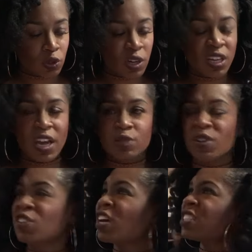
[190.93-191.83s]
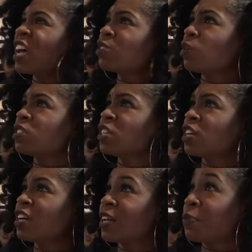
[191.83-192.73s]
Are you guys have fun? Are
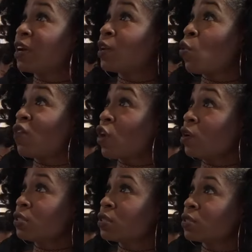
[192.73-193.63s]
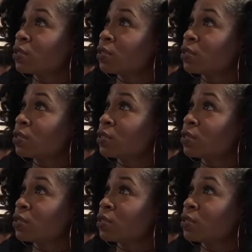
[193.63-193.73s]
they better than Waffle House?